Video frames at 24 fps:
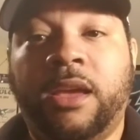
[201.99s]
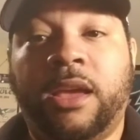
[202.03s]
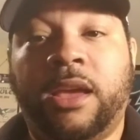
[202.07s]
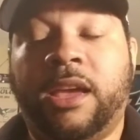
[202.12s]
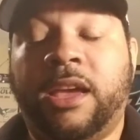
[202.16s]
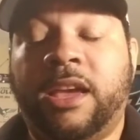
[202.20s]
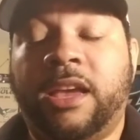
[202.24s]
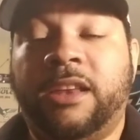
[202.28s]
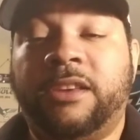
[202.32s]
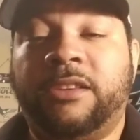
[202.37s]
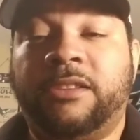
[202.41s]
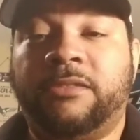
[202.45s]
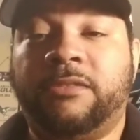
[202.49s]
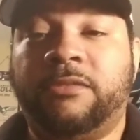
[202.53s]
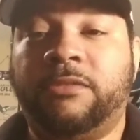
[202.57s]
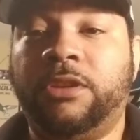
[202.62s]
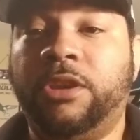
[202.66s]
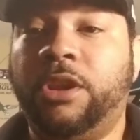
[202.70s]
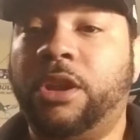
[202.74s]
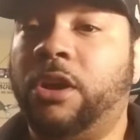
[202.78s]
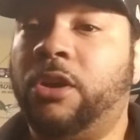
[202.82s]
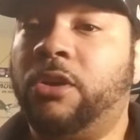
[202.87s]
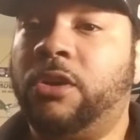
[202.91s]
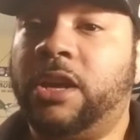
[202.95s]
And,
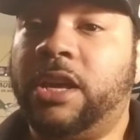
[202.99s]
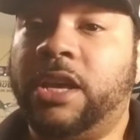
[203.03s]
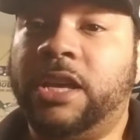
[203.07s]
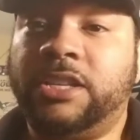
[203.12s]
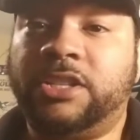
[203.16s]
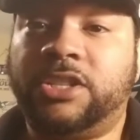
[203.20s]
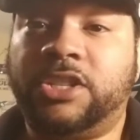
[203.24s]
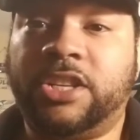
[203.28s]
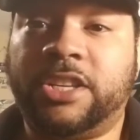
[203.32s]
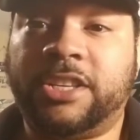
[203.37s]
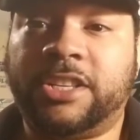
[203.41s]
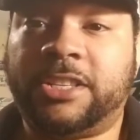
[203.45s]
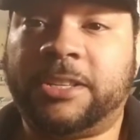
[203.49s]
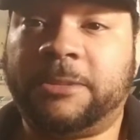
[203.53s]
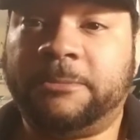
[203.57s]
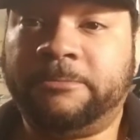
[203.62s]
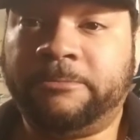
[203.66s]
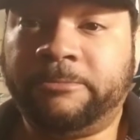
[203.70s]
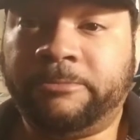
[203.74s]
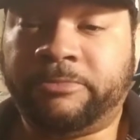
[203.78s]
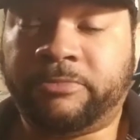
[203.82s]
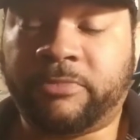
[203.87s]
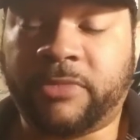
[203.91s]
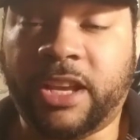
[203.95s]
you know, it
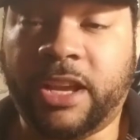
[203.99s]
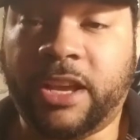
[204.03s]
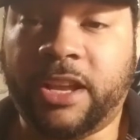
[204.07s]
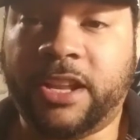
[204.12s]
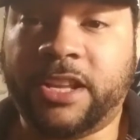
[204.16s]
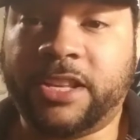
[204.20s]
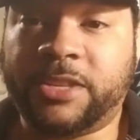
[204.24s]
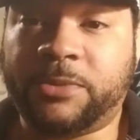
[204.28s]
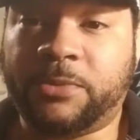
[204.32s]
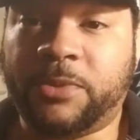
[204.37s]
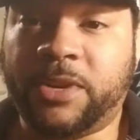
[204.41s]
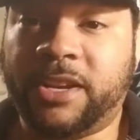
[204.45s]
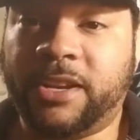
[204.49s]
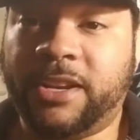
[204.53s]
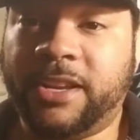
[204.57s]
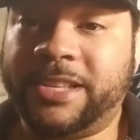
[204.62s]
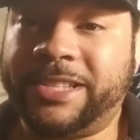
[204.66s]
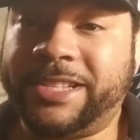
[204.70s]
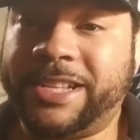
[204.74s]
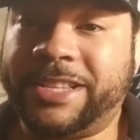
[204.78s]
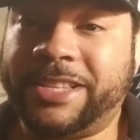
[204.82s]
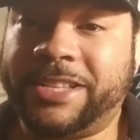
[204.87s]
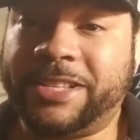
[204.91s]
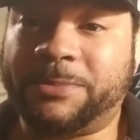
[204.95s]
is what it
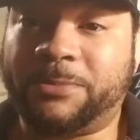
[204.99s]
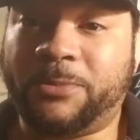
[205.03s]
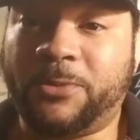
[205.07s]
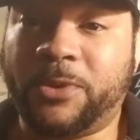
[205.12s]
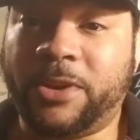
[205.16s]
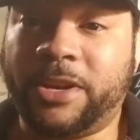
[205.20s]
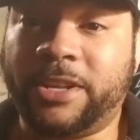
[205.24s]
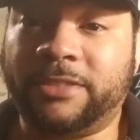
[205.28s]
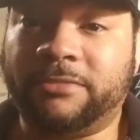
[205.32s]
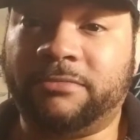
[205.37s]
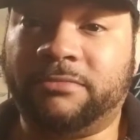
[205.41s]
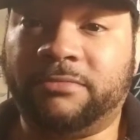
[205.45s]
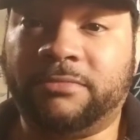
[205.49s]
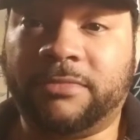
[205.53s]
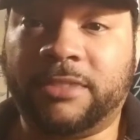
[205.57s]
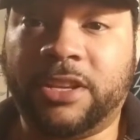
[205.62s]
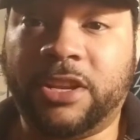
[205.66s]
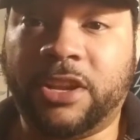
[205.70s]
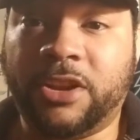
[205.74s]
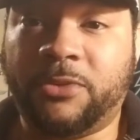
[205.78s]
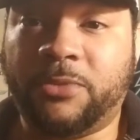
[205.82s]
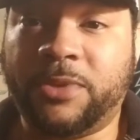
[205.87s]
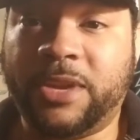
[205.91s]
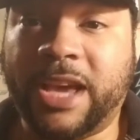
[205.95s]
is at this point.
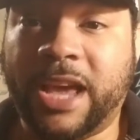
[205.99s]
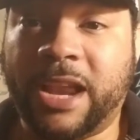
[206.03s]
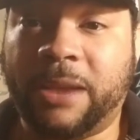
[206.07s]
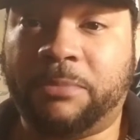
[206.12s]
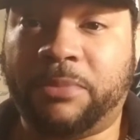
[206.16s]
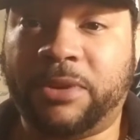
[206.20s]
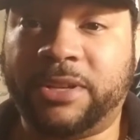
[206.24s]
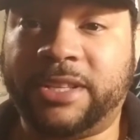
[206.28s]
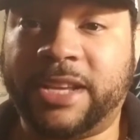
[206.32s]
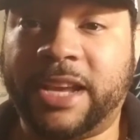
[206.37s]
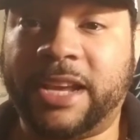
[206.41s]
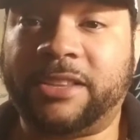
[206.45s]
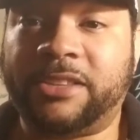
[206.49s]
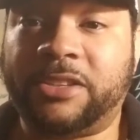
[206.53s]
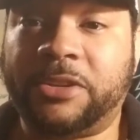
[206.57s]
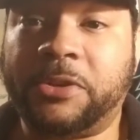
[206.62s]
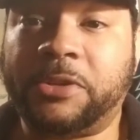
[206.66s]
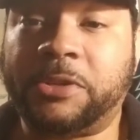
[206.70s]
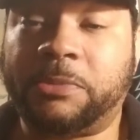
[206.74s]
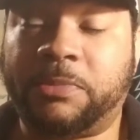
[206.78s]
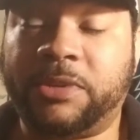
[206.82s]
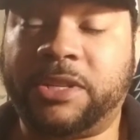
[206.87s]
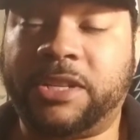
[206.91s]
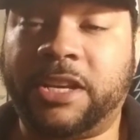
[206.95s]
You know, we got to protect
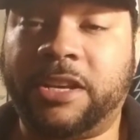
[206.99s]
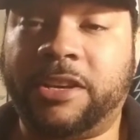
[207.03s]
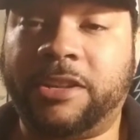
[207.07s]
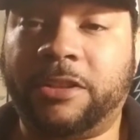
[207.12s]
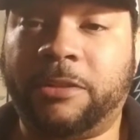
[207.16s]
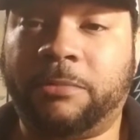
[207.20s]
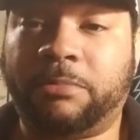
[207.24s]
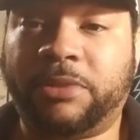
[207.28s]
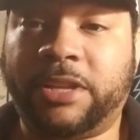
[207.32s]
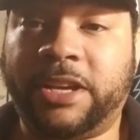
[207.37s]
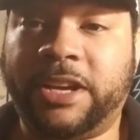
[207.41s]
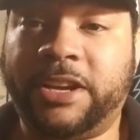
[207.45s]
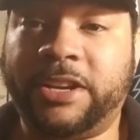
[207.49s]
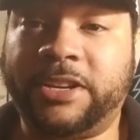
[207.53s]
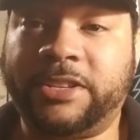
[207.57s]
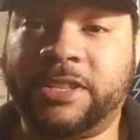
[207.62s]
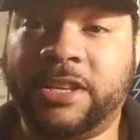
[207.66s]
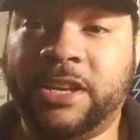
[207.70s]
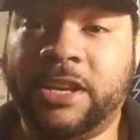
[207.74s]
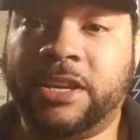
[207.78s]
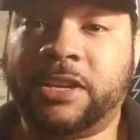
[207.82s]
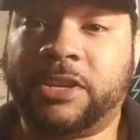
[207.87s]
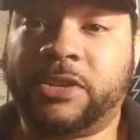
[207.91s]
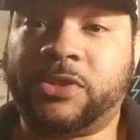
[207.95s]
those particular
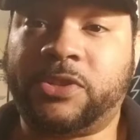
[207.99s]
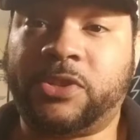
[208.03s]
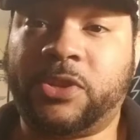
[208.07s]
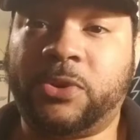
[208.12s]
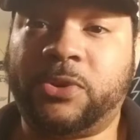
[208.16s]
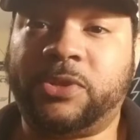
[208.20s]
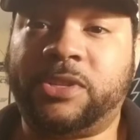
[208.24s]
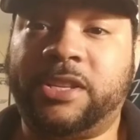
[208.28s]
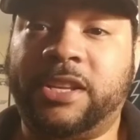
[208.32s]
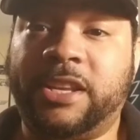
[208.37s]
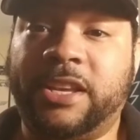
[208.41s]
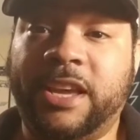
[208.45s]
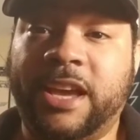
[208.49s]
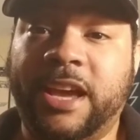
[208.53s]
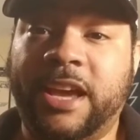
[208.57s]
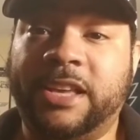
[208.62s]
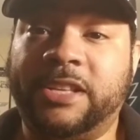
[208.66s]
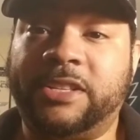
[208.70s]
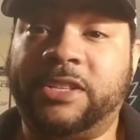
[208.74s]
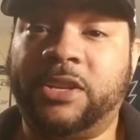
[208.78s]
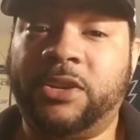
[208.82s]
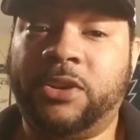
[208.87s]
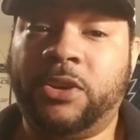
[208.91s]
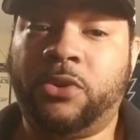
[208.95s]
players because those are the
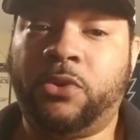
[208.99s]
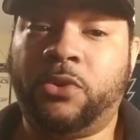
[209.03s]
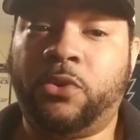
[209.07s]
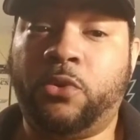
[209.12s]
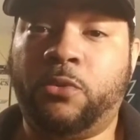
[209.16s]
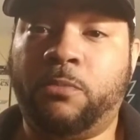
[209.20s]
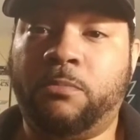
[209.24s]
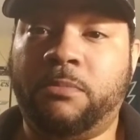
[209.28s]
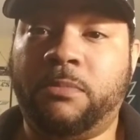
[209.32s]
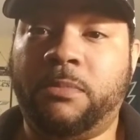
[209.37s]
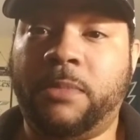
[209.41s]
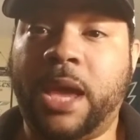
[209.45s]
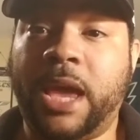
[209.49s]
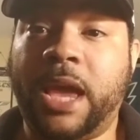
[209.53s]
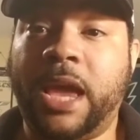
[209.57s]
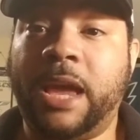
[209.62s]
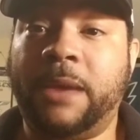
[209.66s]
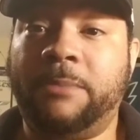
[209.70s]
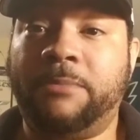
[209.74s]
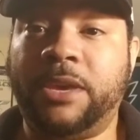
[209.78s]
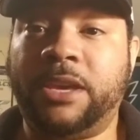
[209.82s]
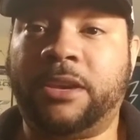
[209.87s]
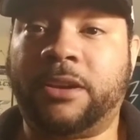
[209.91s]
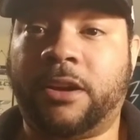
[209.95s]
guys who
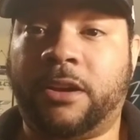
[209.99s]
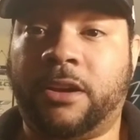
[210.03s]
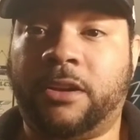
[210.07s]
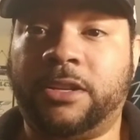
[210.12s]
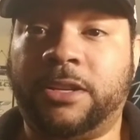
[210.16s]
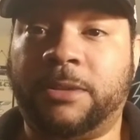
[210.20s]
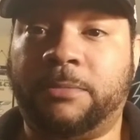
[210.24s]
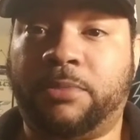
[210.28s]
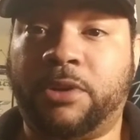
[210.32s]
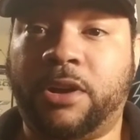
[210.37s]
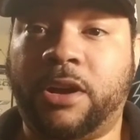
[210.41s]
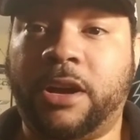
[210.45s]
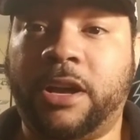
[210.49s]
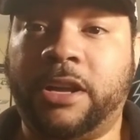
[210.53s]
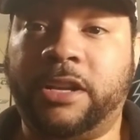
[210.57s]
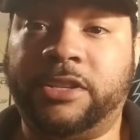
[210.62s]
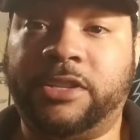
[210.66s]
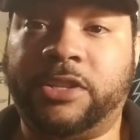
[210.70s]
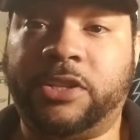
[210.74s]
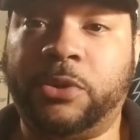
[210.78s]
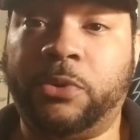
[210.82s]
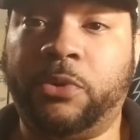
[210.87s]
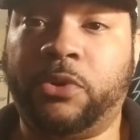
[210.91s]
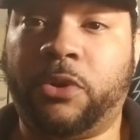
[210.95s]
may be called upon
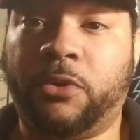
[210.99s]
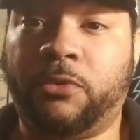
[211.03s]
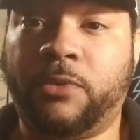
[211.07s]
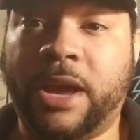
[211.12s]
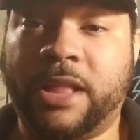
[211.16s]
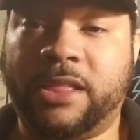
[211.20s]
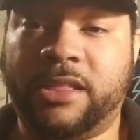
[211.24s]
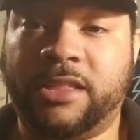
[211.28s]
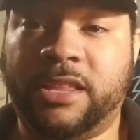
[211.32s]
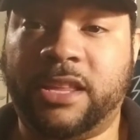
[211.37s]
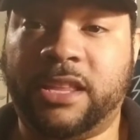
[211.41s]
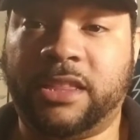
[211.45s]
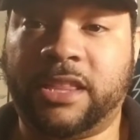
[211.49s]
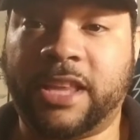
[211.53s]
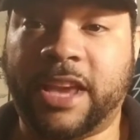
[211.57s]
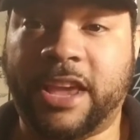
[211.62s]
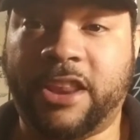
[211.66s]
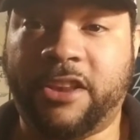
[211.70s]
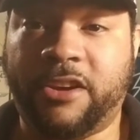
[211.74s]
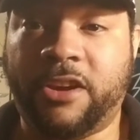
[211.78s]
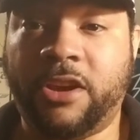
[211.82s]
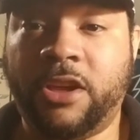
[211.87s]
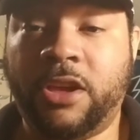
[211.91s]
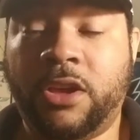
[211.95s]
sooner rather than
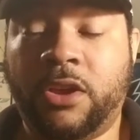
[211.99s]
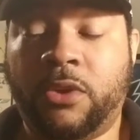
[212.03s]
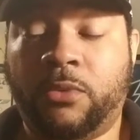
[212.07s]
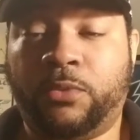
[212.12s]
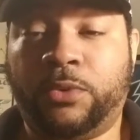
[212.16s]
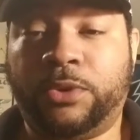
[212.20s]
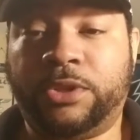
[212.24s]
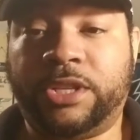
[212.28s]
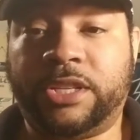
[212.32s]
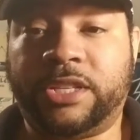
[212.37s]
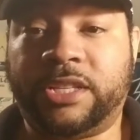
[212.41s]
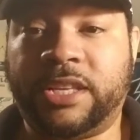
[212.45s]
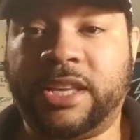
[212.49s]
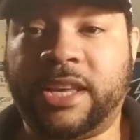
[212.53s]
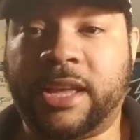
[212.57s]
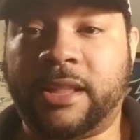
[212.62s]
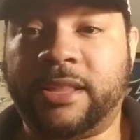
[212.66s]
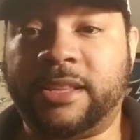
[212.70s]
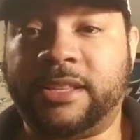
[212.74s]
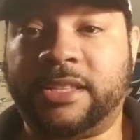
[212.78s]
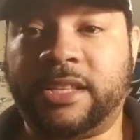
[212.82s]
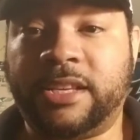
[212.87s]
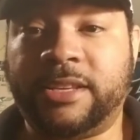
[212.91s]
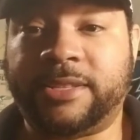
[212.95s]
later. We'll just see how
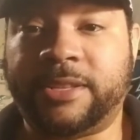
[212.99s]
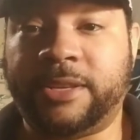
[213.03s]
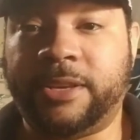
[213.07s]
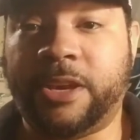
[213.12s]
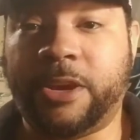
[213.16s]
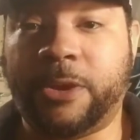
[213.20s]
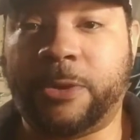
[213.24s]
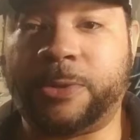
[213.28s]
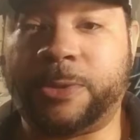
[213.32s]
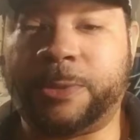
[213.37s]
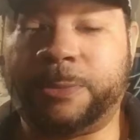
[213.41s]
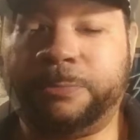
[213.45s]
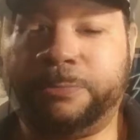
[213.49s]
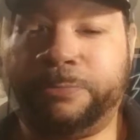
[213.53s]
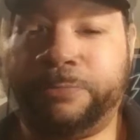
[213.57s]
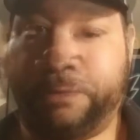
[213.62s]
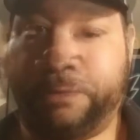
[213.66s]
the season goes.